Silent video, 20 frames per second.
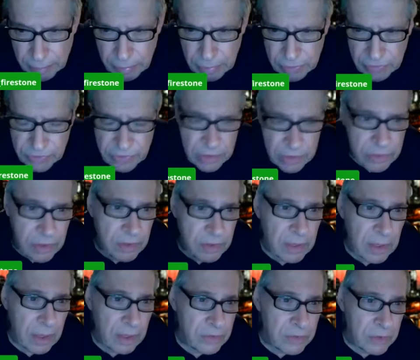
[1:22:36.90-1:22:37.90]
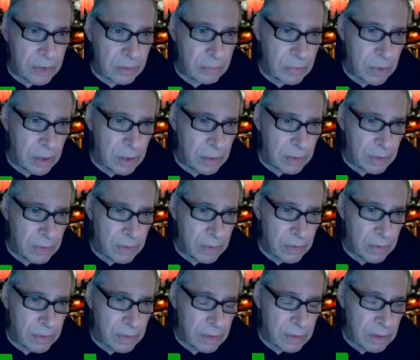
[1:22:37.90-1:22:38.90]
60,000 a
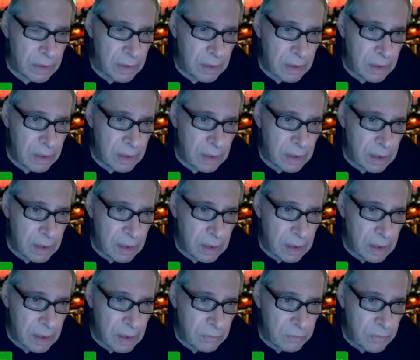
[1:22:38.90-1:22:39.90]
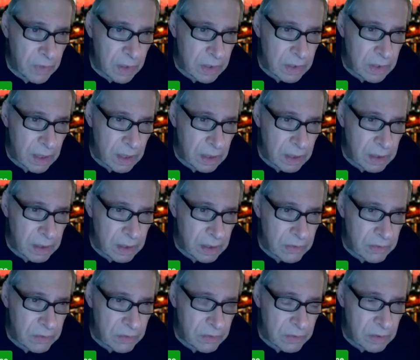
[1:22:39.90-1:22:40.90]
month in
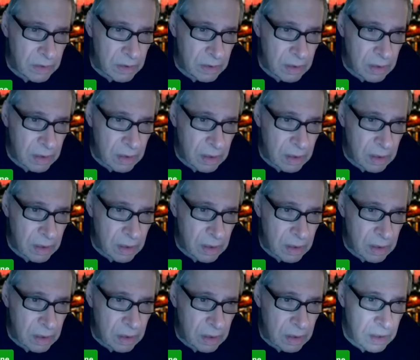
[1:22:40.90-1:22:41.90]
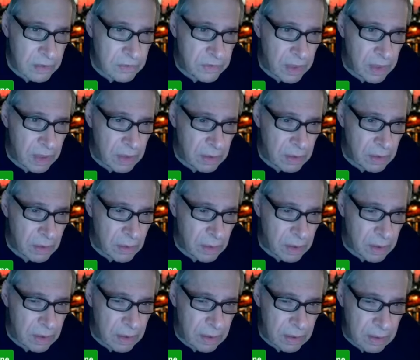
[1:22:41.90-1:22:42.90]
fatalities. Let's take a
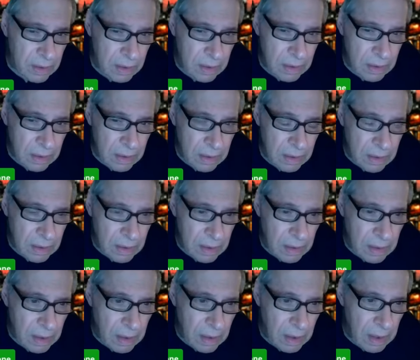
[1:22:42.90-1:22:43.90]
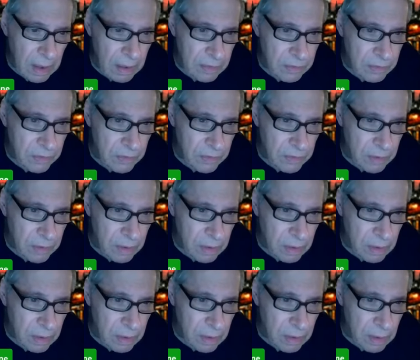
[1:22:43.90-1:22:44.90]
look at
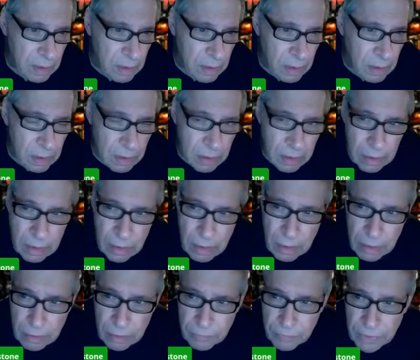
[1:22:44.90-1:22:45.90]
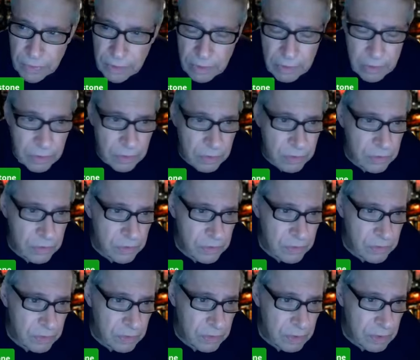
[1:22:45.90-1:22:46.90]
the current
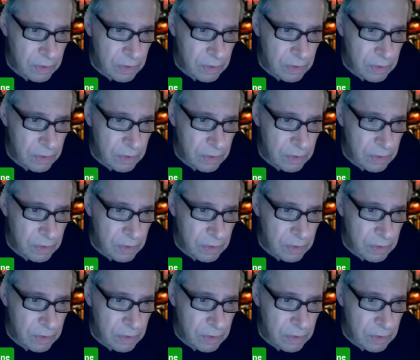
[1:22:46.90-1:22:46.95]
figures.